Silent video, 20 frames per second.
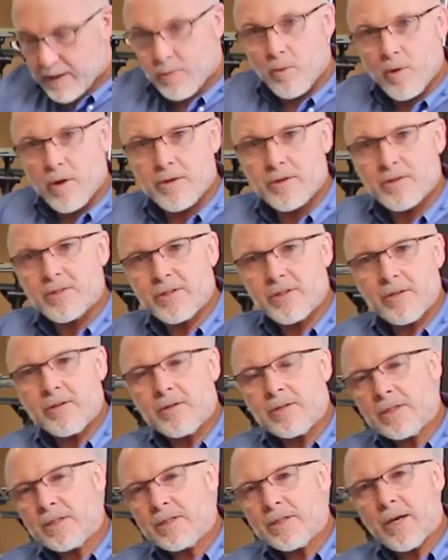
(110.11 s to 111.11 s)
add water
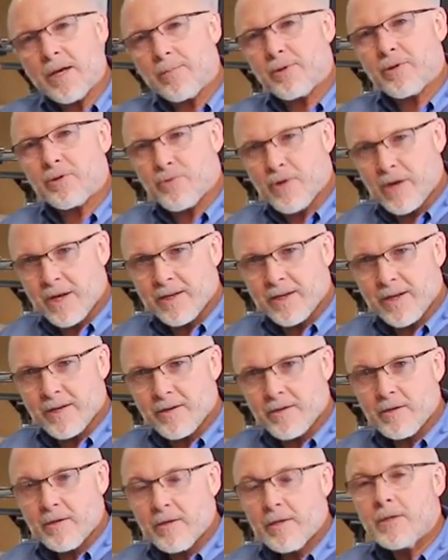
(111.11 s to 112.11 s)
stickers on top of the
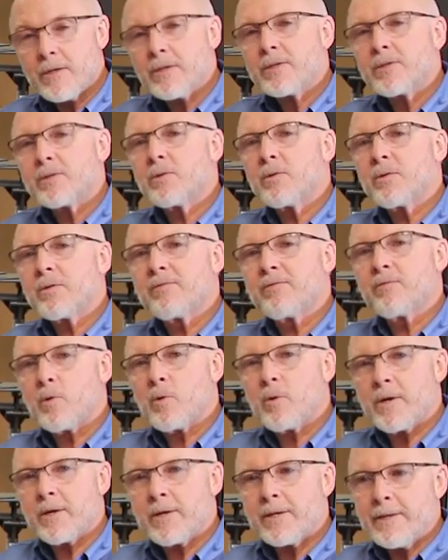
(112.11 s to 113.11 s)
radiator to
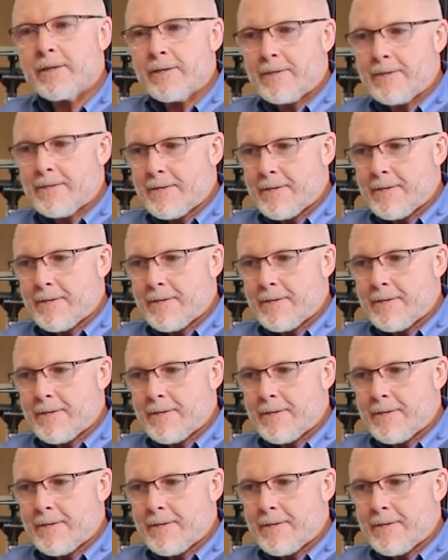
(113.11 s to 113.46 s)
avoid